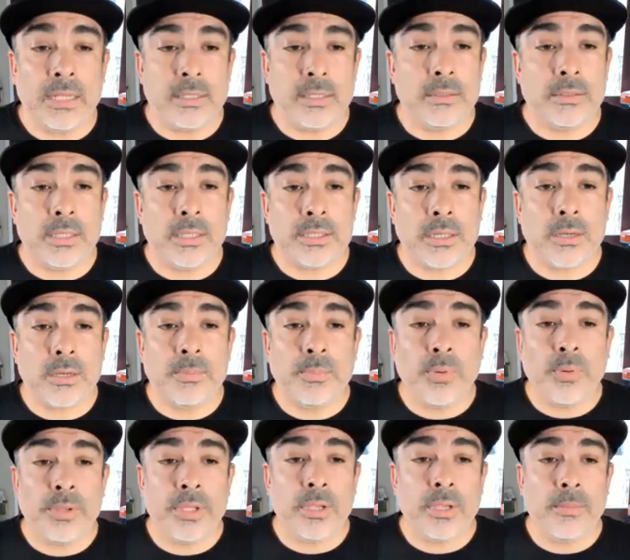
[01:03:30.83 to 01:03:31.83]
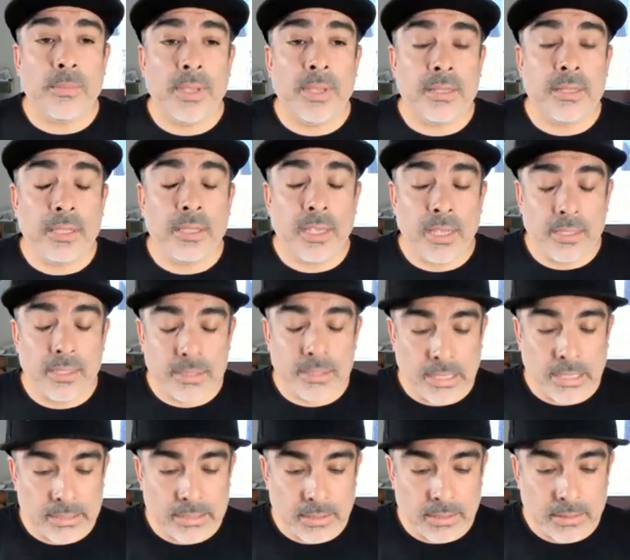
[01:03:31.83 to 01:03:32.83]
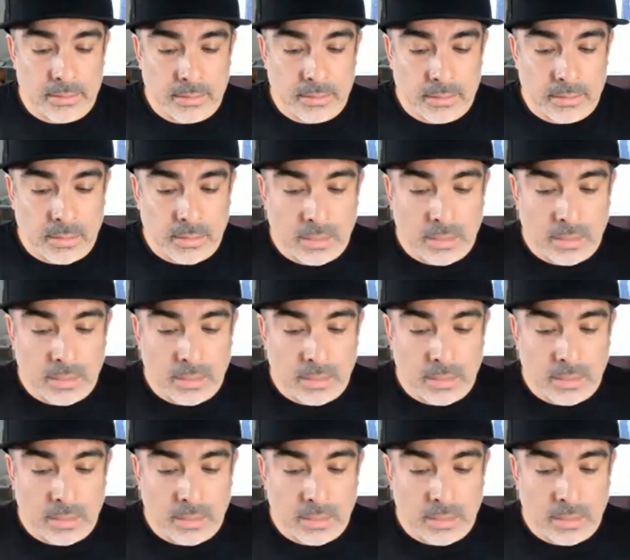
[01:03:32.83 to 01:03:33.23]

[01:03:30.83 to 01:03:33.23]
a that's a good point that you made at the end, Justin,